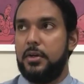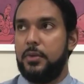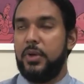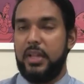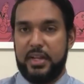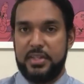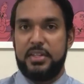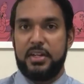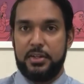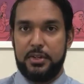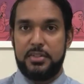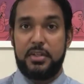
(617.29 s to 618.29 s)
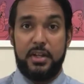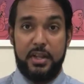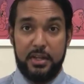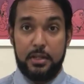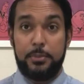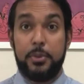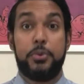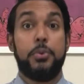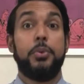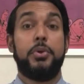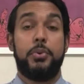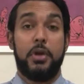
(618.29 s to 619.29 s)
well, like I said, goods that are incomplete,
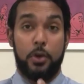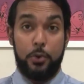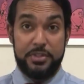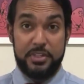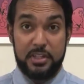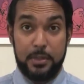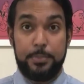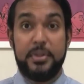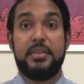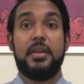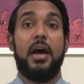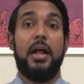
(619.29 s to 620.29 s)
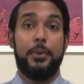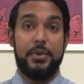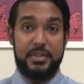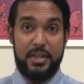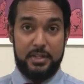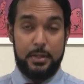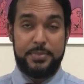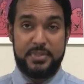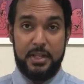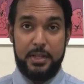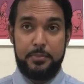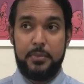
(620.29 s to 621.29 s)
which we are going to complete and going to end up
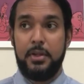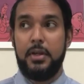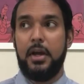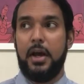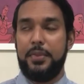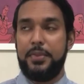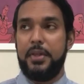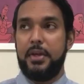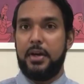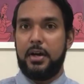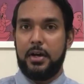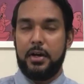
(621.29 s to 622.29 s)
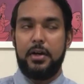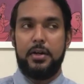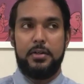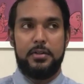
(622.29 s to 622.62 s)
selling. And they are